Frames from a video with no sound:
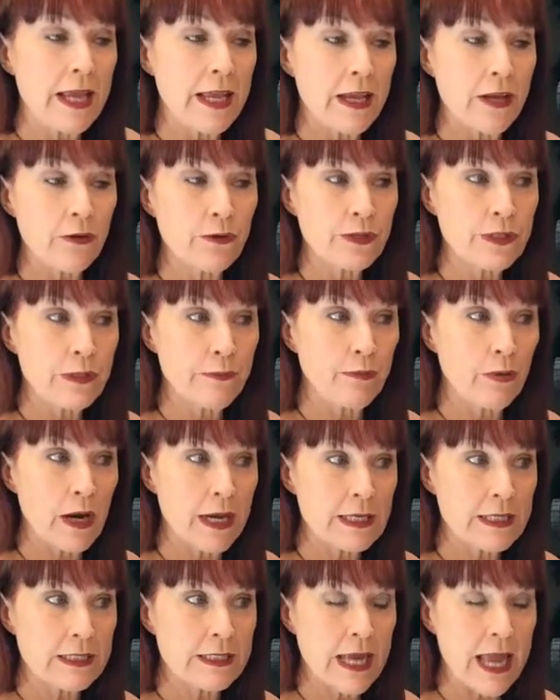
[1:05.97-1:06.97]
Here's the
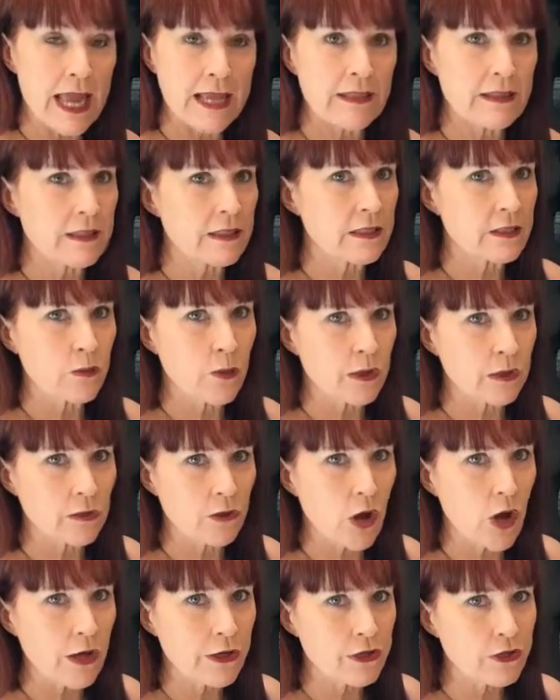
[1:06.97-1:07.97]
price tag. This is what it'll
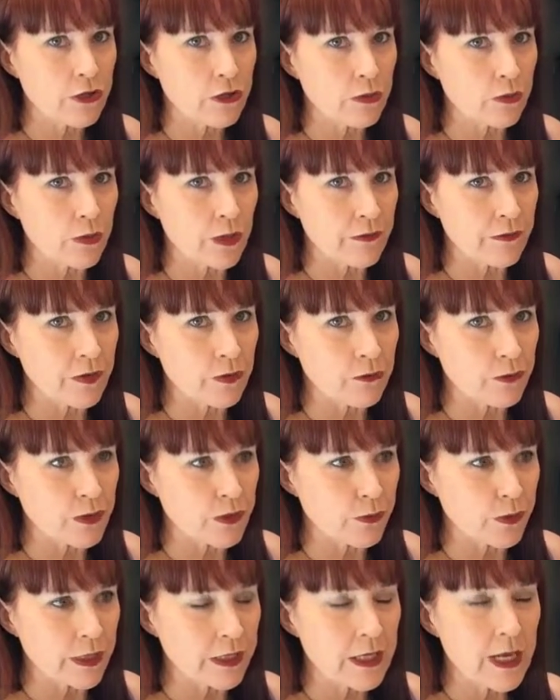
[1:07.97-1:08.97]
cost you if you
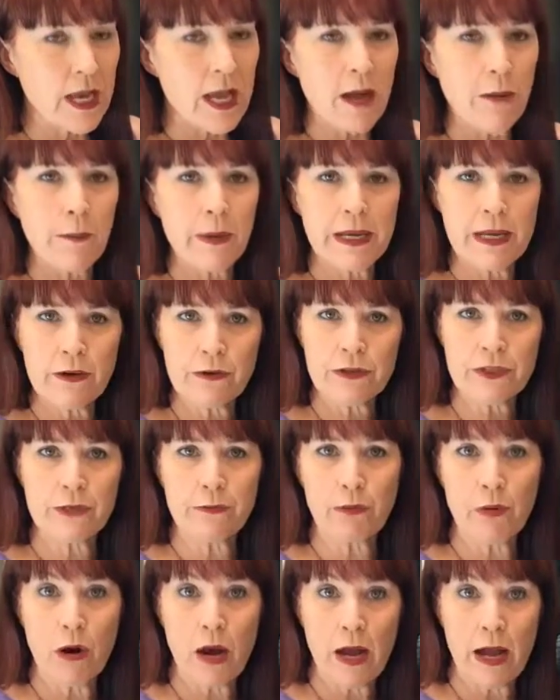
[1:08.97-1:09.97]
do it, but here's the
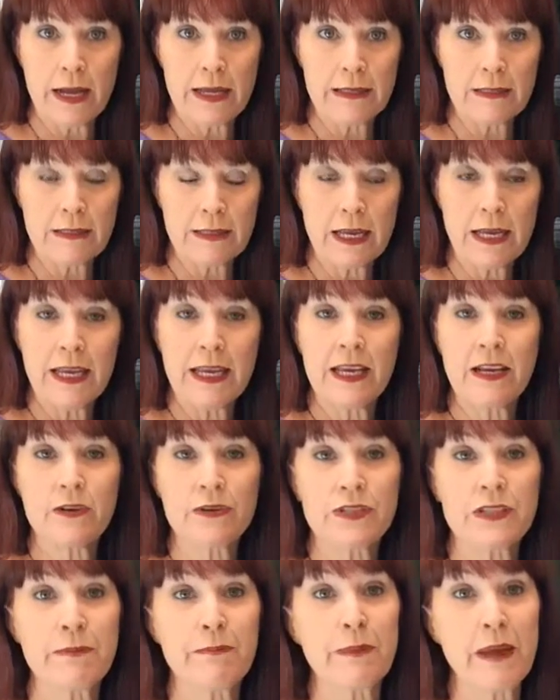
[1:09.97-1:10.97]
prize.
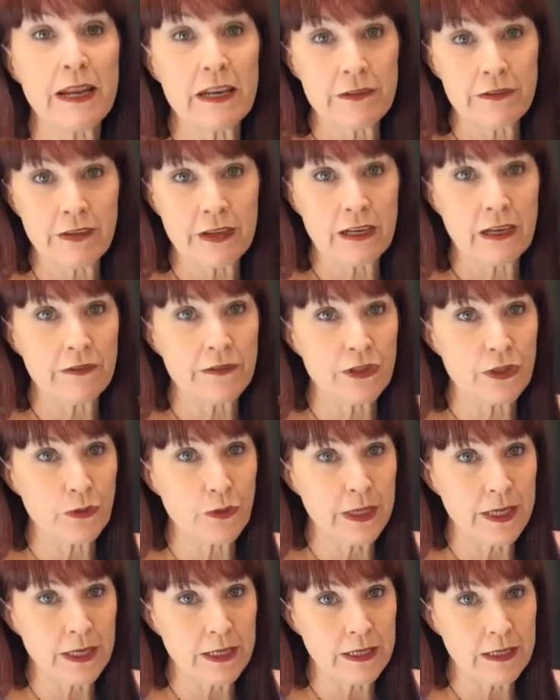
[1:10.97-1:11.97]
Here's the benefit of
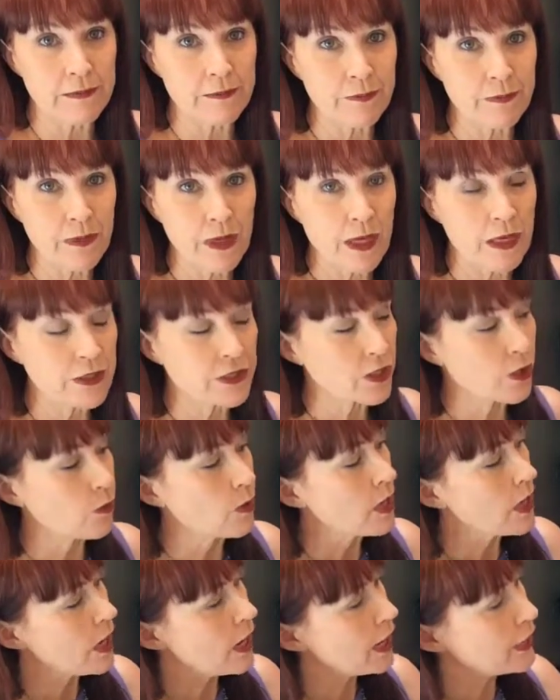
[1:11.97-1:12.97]
doing it. So
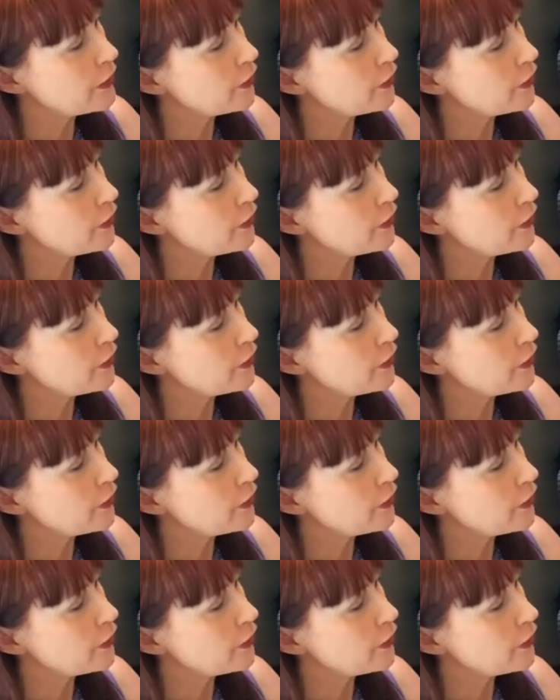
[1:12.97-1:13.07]
a